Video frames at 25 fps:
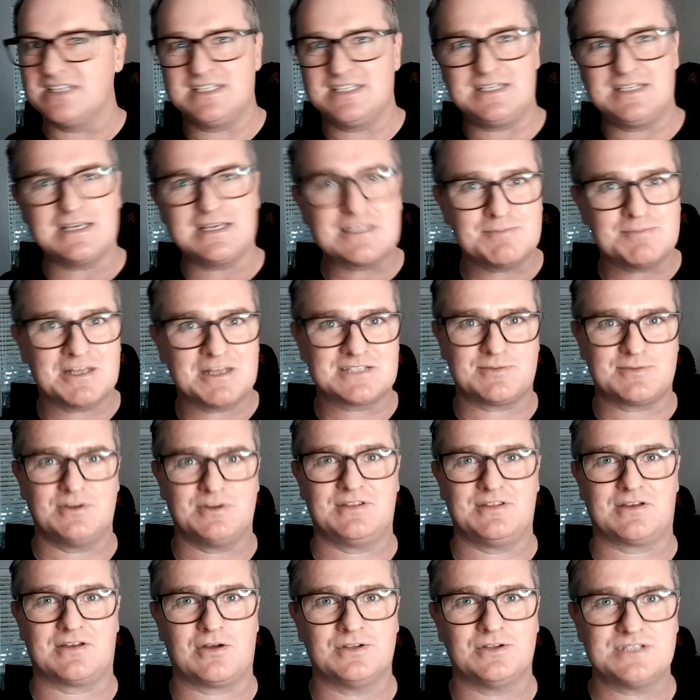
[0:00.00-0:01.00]
6 months
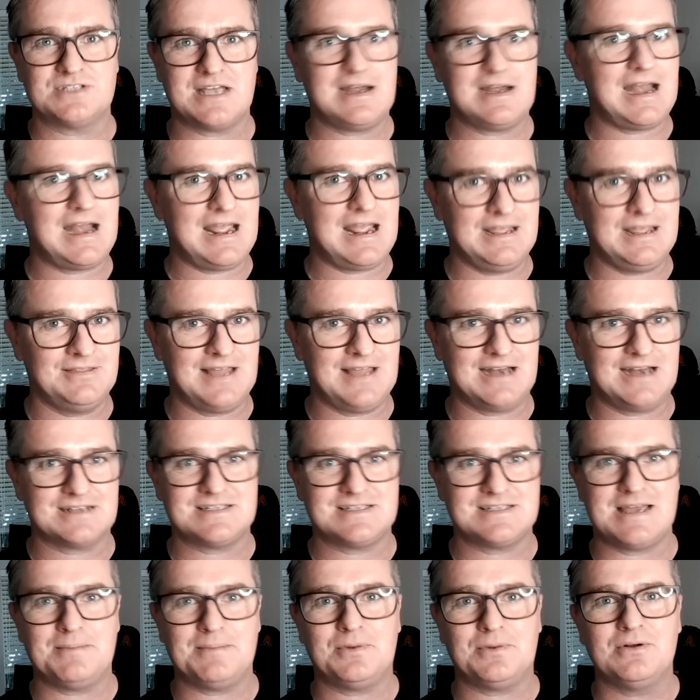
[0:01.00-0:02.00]
worth of content in that
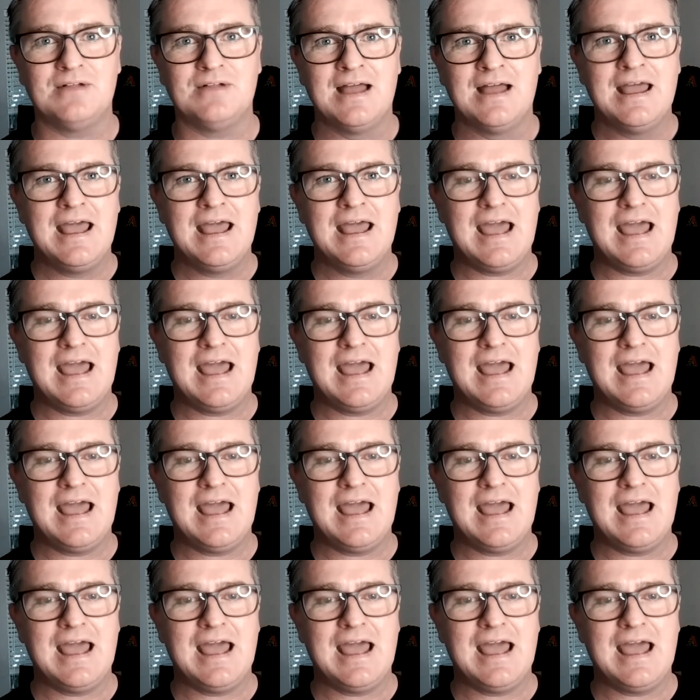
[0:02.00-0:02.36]
example.